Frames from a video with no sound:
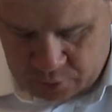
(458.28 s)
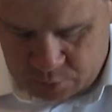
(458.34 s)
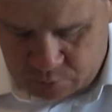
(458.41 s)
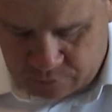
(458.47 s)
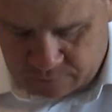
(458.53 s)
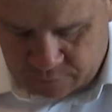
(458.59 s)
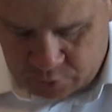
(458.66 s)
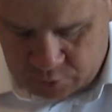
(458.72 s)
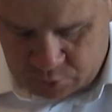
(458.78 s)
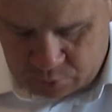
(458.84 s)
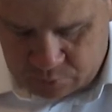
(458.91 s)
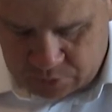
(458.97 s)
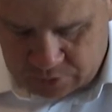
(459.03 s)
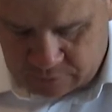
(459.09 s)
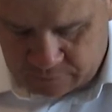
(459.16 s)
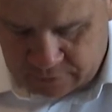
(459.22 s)
to refer to
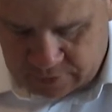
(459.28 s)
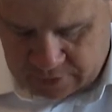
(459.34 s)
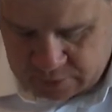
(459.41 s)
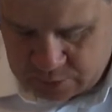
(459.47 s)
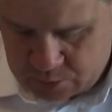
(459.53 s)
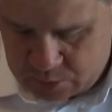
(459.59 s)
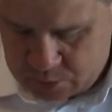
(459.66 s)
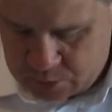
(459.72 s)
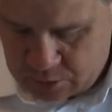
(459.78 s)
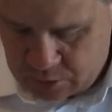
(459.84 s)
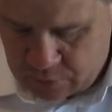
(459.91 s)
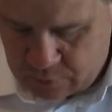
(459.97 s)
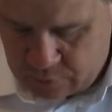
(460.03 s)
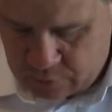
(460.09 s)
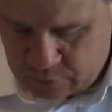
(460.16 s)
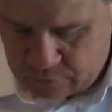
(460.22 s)
himself in Exodus
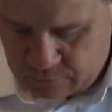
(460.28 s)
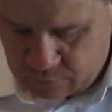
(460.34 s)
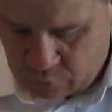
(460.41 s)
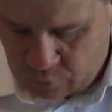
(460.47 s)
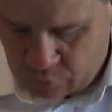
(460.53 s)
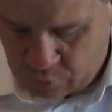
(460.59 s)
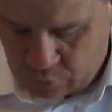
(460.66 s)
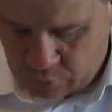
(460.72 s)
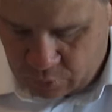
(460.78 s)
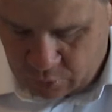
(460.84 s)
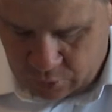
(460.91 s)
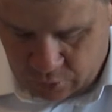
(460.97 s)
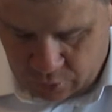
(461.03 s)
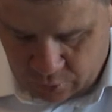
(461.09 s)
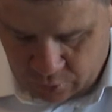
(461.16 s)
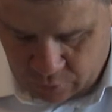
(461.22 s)
34
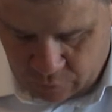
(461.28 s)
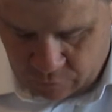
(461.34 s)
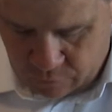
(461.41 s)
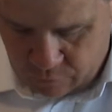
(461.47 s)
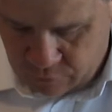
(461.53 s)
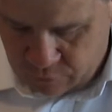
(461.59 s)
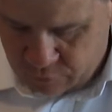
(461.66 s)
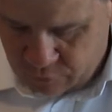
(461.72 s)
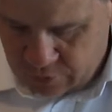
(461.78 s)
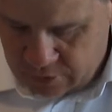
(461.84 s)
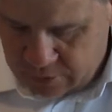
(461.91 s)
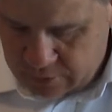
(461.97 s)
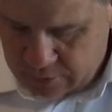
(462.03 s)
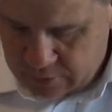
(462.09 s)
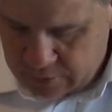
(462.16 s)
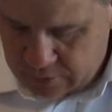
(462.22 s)

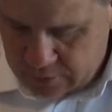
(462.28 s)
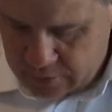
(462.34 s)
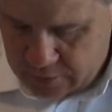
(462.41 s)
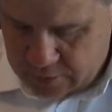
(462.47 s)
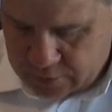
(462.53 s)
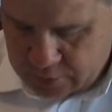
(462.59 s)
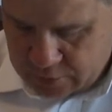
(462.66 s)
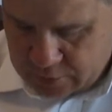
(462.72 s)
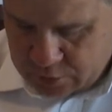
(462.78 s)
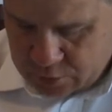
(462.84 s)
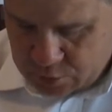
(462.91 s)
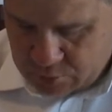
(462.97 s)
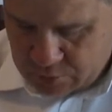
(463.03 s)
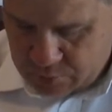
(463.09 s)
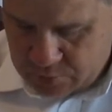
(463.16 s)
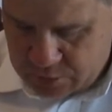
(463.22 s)
3.
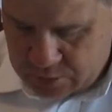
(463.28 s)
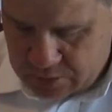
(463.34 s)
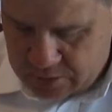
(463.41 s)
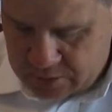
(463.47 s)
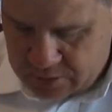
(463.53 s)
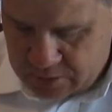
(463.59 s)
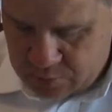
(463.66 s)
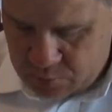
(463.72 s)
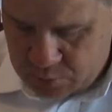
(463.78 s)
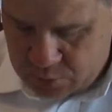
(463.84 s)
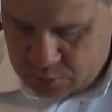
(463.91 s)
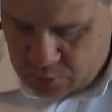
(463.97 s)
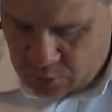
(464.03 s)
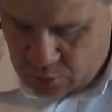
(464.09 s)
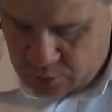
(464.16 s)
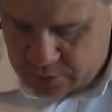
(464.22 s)
Jesus demonstrated he was
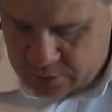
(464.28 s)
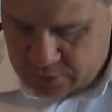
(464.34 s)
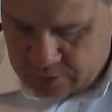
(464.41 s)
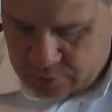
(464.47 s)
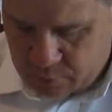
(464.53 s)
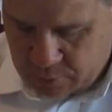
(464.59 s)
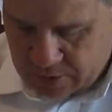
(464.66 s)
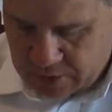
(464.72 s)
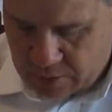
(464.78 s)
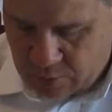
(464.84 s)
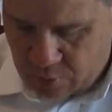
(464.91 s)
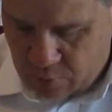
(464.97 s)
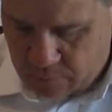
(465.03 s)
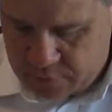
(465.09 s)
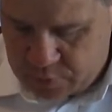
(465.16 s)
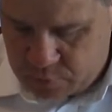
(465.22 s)
God, he had power
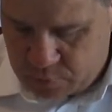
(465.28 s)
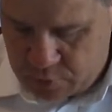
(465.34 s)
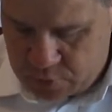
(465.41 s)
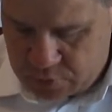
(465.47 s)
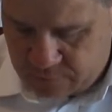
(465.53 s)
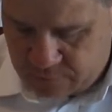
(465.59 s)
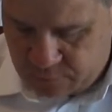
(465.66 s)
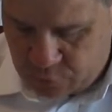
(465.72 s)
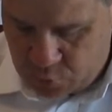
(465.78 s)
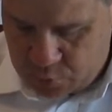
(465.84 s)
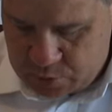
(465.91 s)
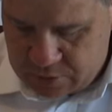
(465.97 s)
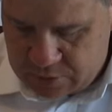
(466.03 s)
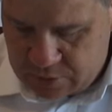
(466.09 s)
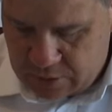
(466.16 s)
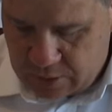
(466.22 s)
over spiritual
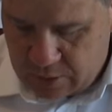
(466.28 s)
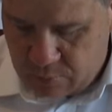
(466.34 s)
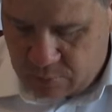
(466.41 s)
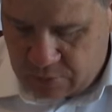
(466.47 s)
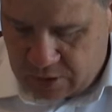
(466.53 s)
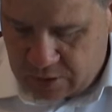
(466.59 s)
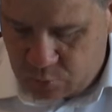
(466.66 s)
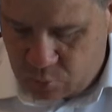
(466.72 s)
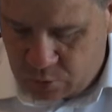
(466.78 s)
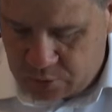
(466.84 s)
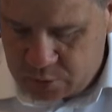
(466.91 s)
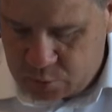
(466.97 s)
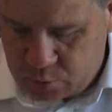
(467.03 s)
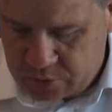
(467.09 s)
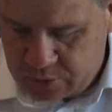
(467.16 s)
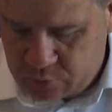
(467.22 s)
forces, Mark
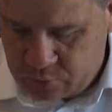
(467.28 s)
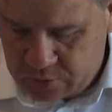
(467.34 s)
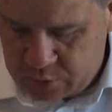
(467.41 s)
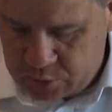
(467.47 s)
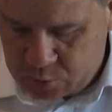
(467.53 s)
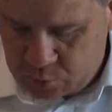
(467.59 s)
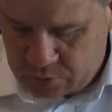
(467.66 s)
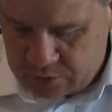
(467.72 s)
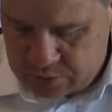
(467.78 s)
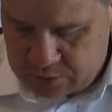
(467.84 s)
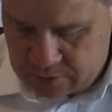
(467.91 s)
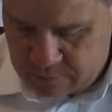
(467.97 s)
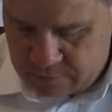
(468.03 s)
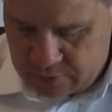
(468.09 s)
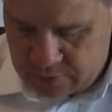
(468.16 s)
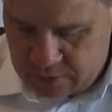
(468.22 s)
1 23 to
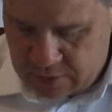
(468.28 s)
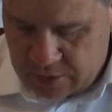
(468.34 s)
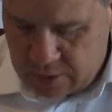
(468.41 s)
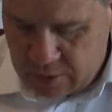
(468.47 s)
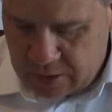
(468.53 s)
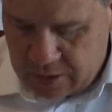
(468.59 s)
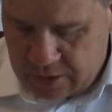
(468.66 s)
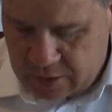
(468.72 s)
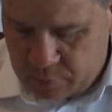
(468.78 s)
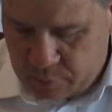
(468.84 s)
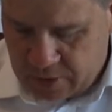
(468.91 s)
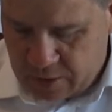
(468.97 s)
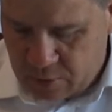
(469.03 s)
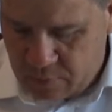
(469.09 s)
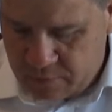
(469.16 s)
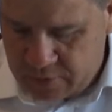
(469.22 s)
27. He had
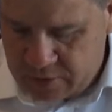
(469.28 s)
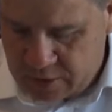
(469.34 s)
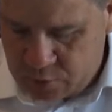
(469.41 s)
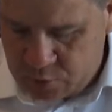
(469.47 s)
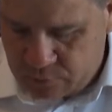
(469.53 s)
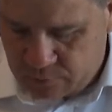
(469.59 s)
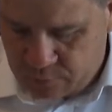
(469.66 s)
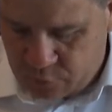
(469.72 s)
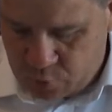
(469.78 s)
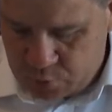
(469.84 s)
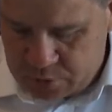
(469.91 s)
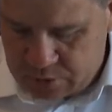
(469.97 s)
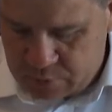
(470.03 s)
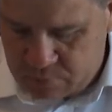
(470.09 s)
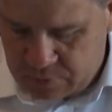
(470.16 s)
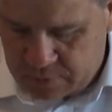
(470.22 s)
power over natural
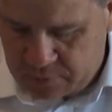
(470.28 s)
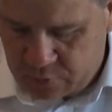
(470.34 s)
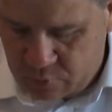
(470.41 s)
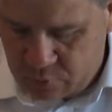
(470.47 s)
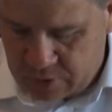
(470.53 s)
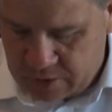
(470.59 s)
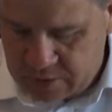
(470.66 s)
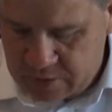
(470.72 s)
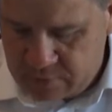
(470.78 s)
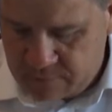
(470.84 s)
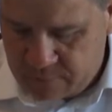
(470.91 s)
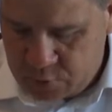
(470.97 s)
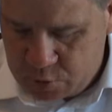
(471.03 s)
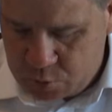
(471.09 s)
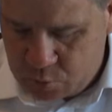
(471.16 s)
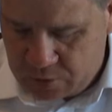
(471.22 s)
forces, Matthew 8
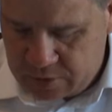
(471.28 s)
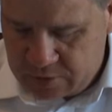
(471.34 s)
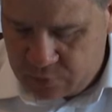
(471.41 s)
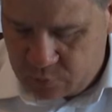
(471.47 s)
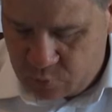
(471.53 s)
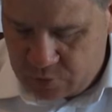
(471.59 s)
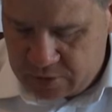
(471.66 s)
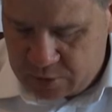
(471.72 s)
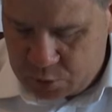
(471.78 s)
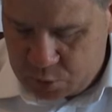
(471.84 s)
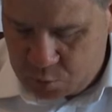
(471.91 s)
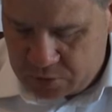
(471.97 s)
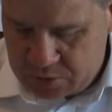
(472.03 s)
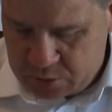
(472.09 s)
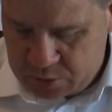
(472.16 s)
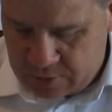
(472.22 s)
verse 23 to
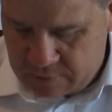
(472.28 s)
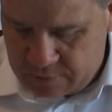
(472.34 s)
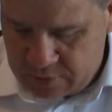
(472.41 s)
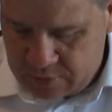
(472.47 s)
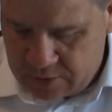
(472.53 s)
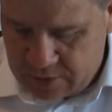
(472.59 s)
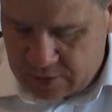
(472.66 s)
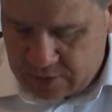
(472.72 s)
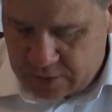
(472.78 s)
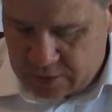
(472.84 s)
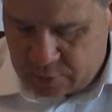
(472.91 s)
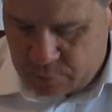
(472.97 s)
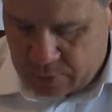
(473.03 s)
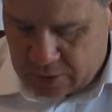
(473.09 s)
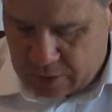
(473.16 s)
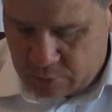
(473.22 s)
27. He
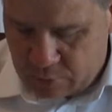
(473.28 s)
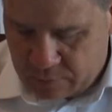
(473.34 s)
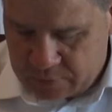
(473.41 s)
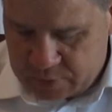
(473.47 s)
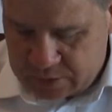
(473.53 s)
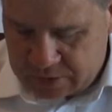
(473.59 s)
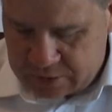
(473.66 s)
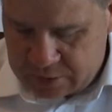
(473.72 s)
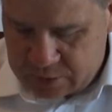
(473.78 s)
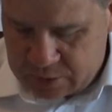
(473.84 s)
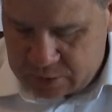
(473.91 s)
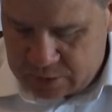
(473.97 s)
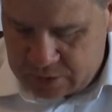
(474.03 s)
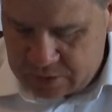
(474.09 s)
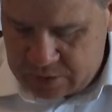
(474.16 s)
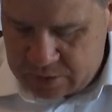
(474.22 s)
had power over sickness
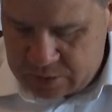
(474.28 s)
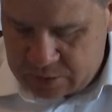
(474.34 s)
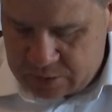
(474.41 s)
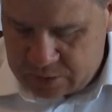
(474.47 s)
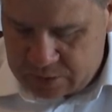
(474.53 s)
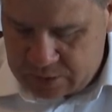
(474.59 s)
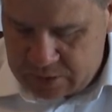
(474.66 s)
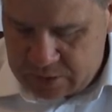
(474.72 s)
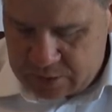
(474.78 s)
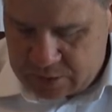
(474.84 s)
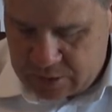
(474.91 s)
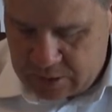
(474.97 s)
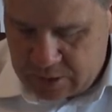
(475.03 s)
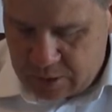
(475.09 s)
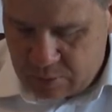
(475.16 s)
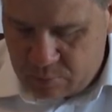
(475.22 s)
and
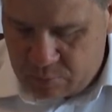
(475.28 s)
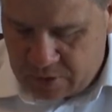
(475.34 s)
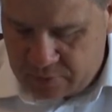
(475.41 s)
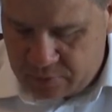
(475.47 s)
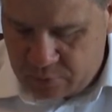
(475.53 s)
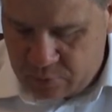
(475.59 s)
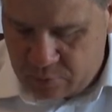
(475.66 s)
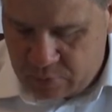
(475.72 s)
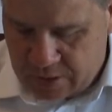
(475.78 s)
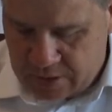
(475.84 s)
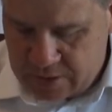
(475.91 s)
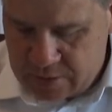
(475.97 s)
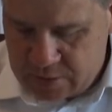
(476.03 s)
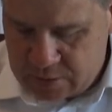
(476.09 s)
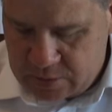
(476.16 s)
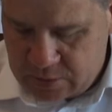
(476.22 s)
disease, Matthew
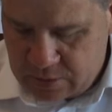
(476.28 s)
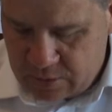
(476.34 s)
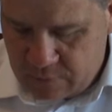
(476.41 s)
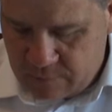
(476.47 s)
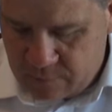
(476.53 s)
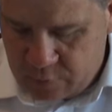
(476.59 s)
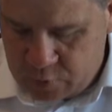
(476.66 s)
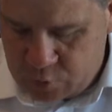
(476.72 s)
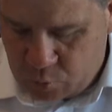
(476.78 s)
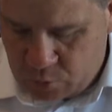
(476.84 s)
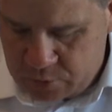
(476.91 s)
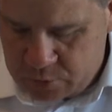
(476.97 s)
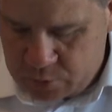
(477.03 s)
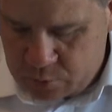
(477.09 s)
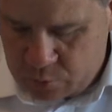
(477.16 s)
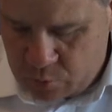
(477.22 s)
8 verse
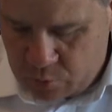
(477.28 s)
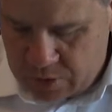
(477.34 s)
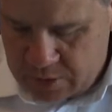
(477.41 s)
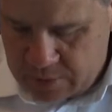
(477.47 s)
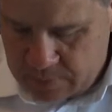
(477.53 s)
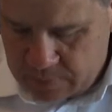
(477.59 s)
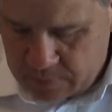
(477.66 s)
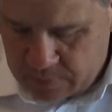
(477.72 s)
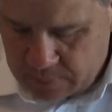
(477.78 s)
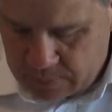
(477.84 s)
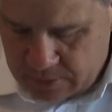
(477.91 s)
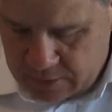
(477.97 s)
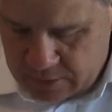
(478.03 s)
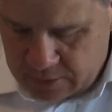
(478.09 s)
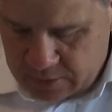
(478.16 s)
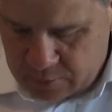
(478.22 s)
1 to 3.
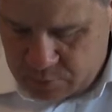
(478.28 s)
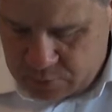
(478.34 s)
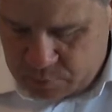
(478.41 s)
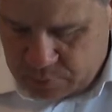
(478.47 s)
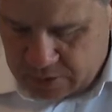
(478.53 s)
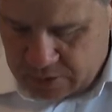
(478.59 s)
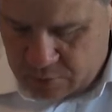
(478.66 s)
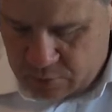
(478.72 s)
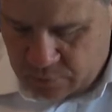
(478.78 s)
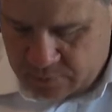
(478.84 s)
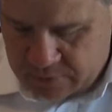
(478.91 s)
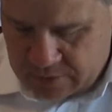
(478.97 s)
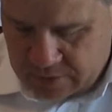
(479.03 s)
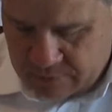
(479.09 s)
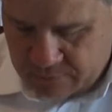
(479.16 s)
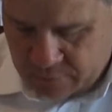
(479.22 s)
He was power over
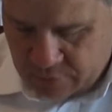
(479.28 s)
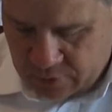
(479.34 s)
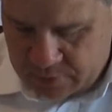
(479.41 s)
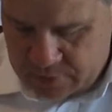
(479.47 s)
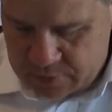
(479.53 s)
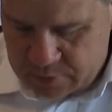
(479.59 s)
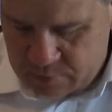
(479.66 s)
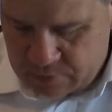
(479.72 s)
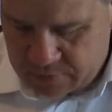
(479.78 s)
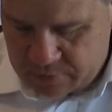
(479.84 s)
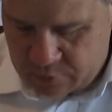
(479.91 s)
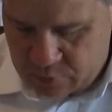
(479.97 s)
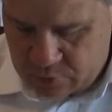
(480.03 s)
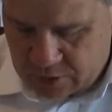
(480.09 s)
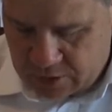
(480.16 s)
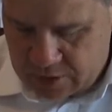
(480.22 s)
death for others,
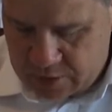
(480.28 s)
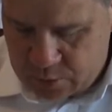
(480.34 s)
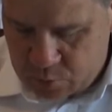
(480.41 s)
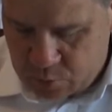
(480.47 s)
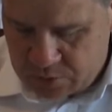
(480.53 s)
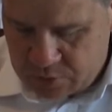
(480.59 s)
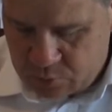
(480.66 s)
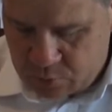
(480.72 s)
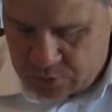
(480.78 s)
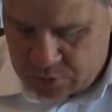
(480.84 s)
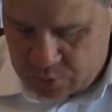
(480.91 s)
Matthew 9, 23,